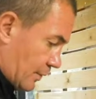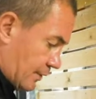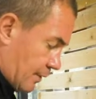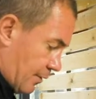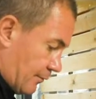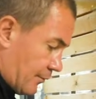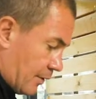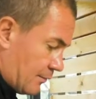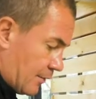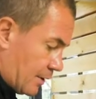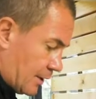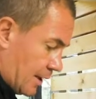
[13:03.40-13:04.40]
very,
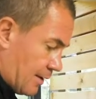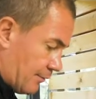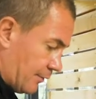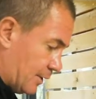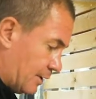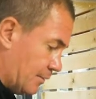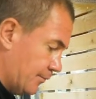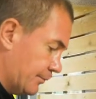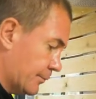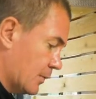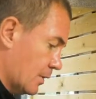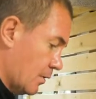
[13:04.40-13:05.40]
very carefully,
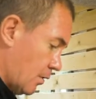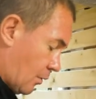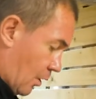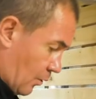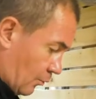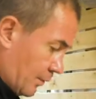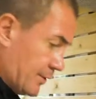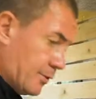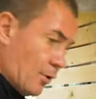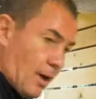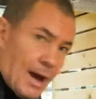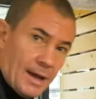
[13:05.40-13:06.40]
with
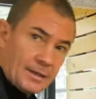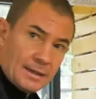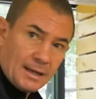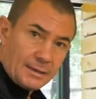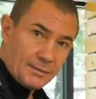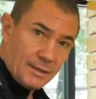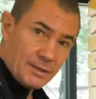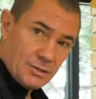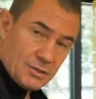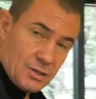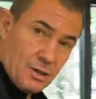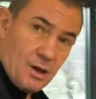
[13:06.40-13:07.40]
your hand like
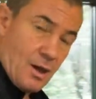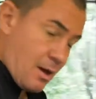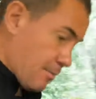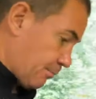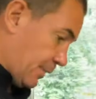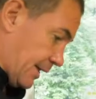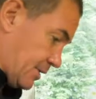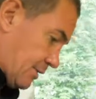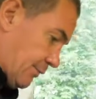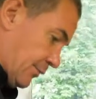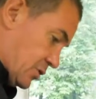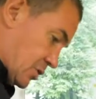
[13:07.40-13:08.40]
this, place
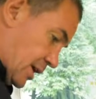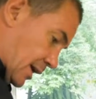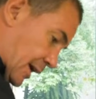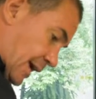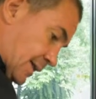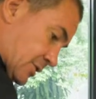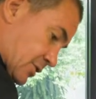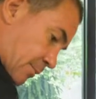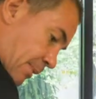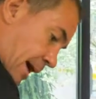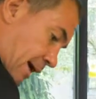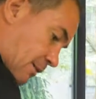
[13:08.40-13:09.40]
the fish cake into the
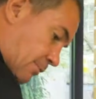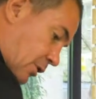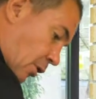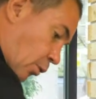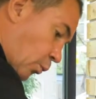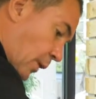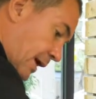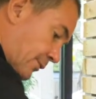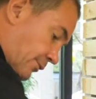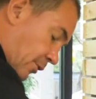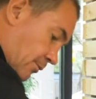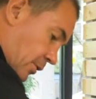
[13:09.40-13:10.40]
pan but away
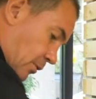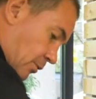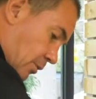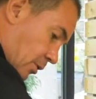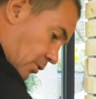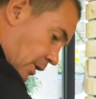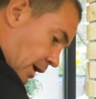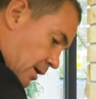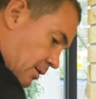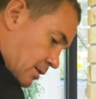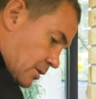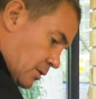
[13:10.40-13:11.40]
from you,
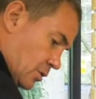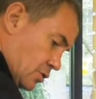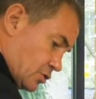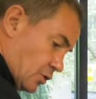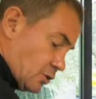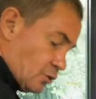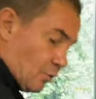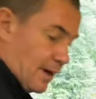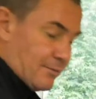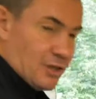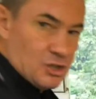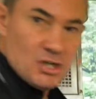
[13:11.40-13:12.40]
okay? So you don't
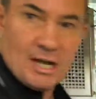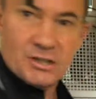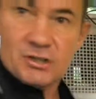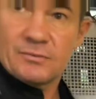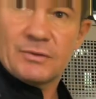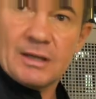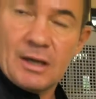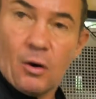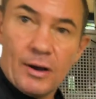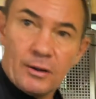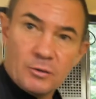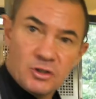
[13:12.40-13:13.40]
have any chance of the
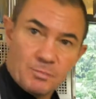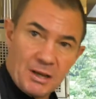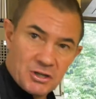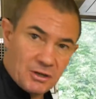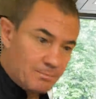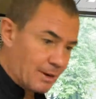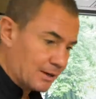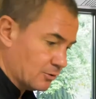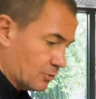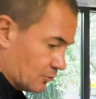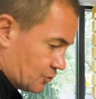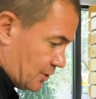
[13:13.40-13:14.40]
oil splashing back
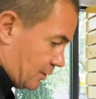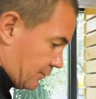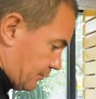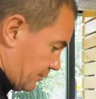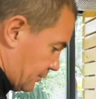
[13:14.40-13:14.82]
on yourself.